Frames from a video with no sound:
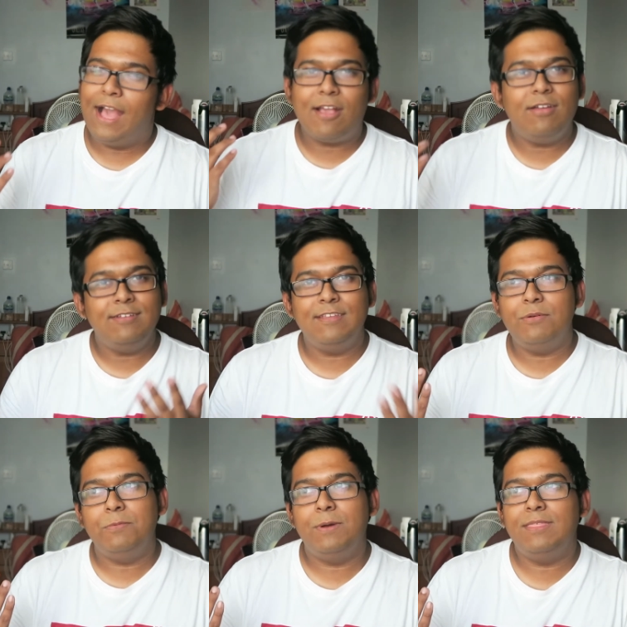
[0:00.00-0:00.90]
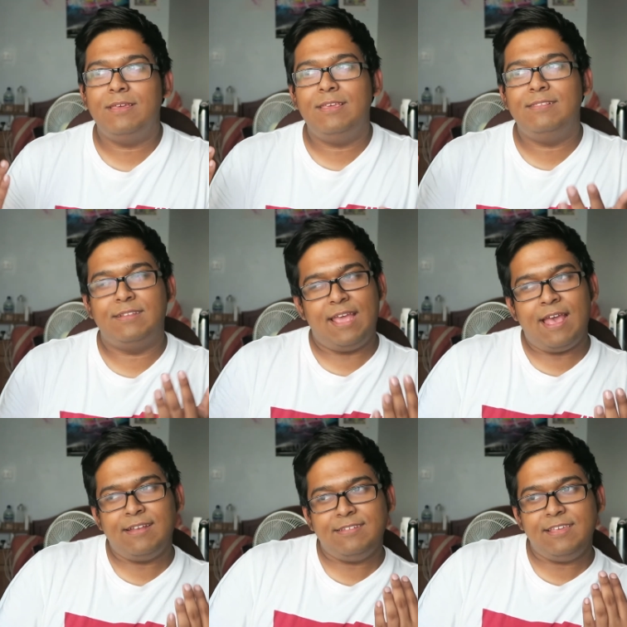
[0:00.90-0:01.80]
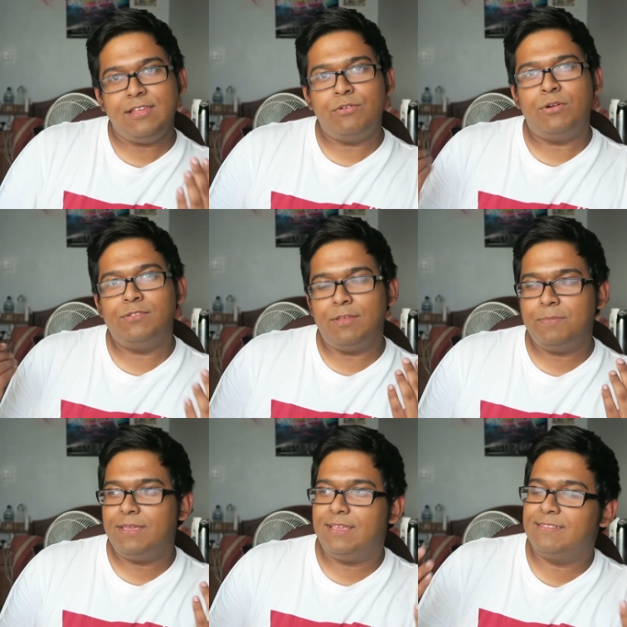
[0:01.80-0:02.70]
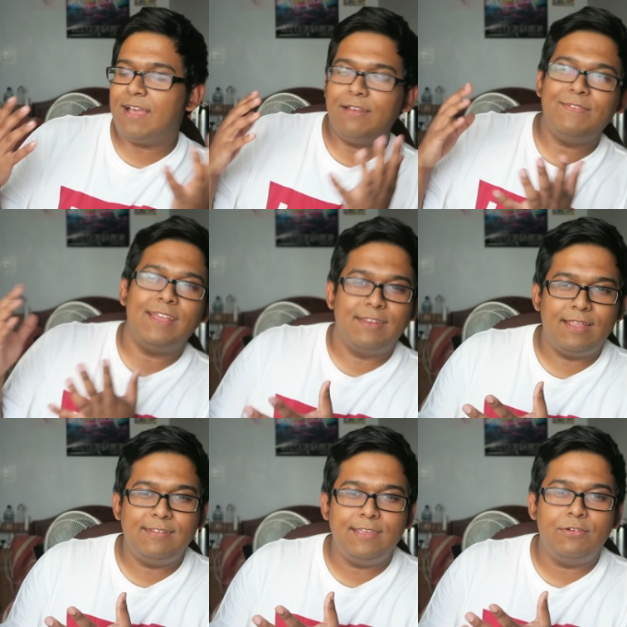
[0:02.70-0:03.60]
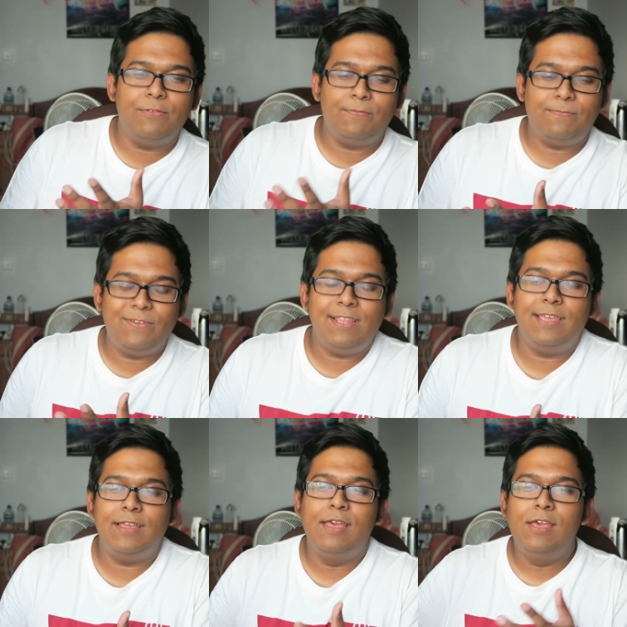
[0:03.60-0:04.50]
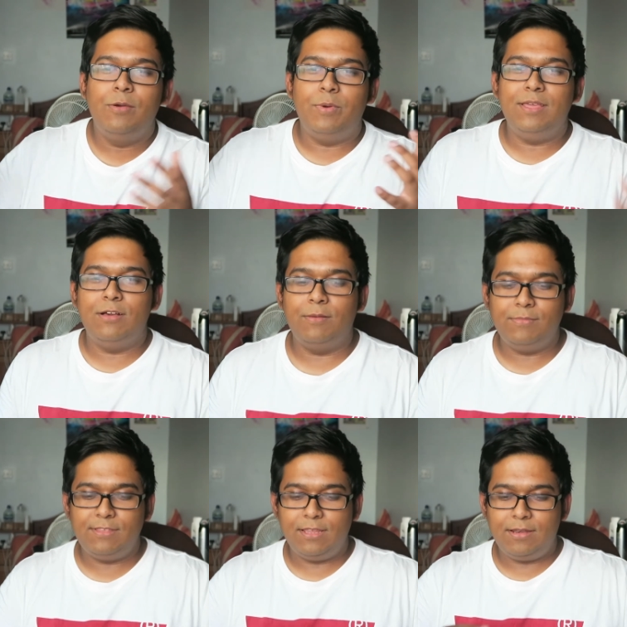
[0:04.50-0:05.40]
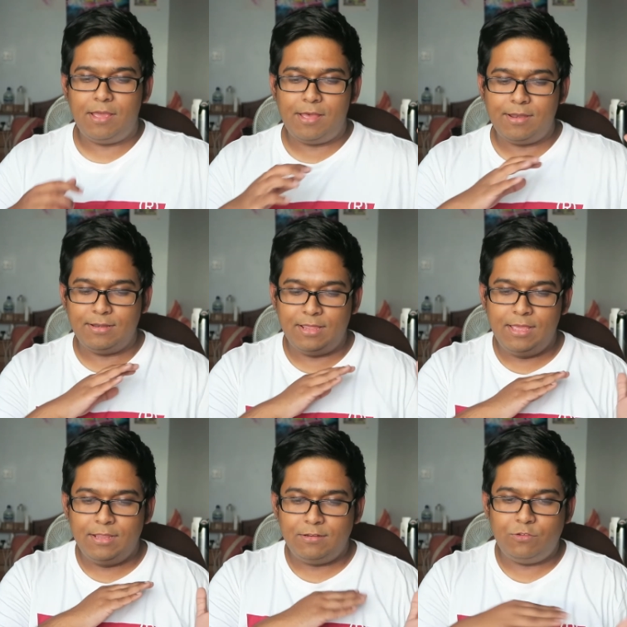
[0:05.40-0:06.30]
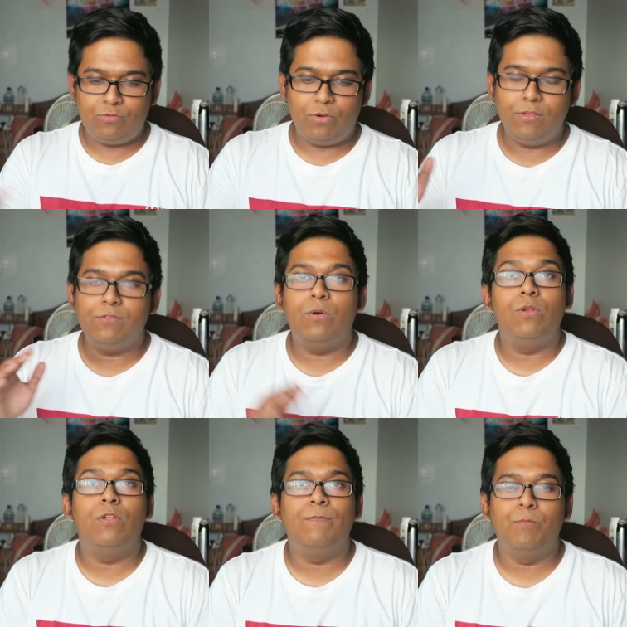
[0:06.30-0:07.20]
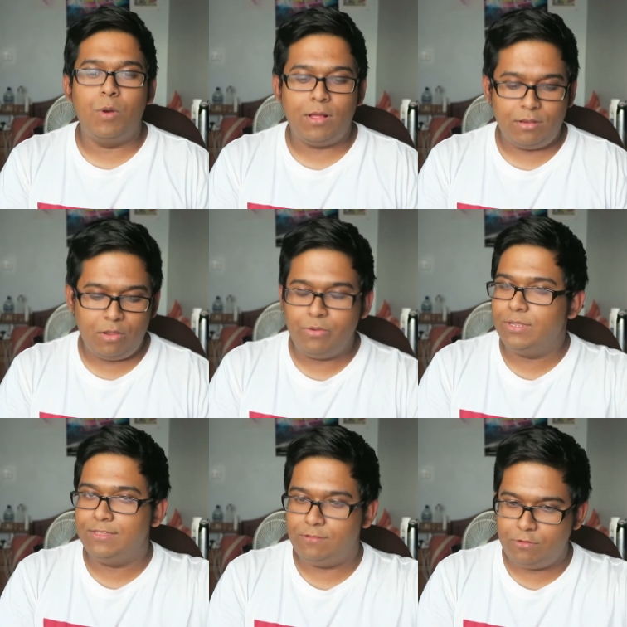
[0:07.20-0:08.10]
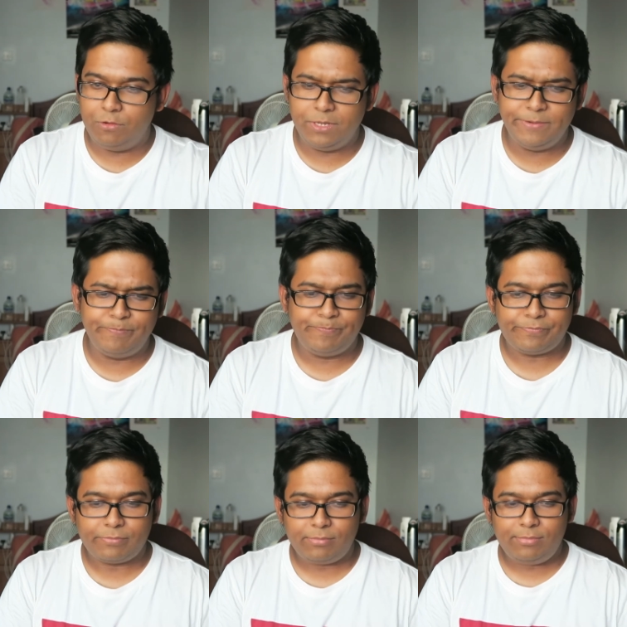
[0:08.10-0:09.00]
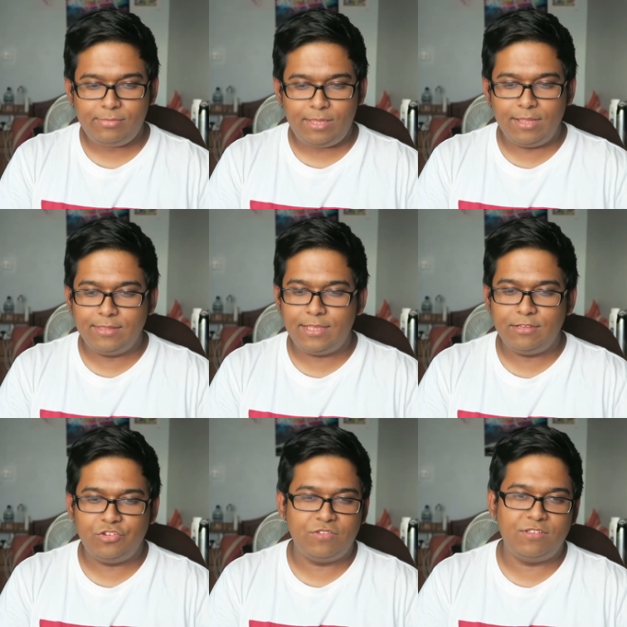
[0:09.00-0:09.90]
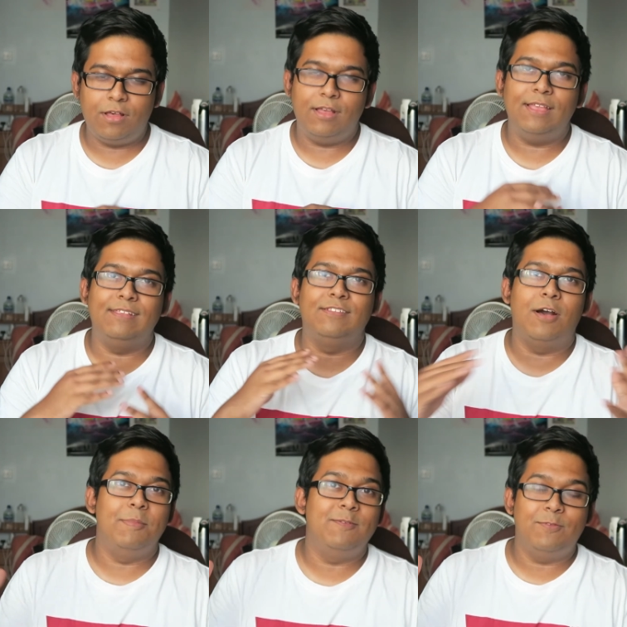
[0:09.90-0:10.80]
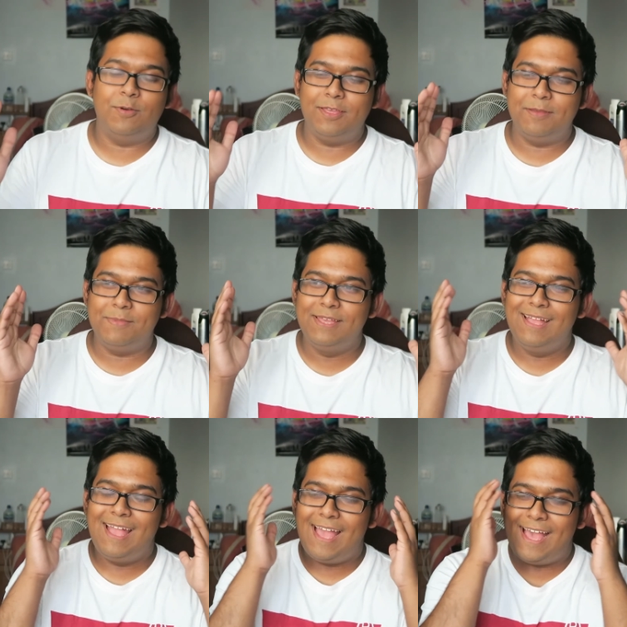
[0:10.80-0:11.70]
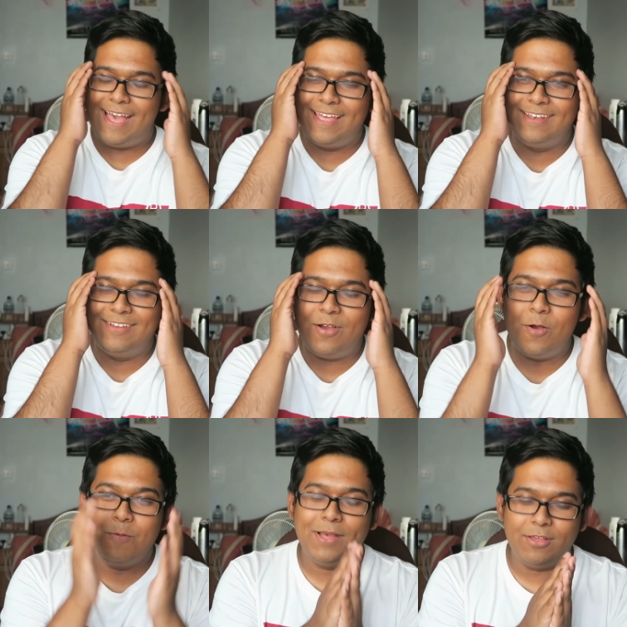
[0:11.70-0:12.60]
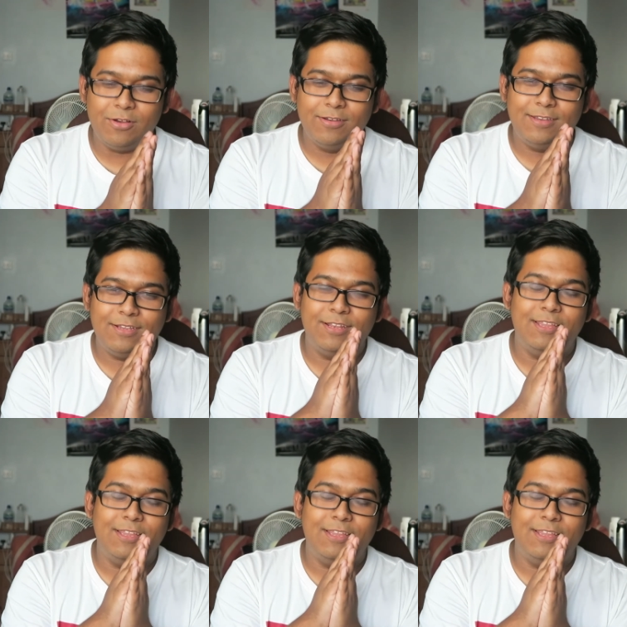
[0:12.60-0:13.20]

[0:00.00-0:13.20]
can't tell whether he's an anti-hero or something. It's kind of like an anti-hero feeling where he comes in and destroys all of what Logan is doing, and then just is coming for him. And oh my god,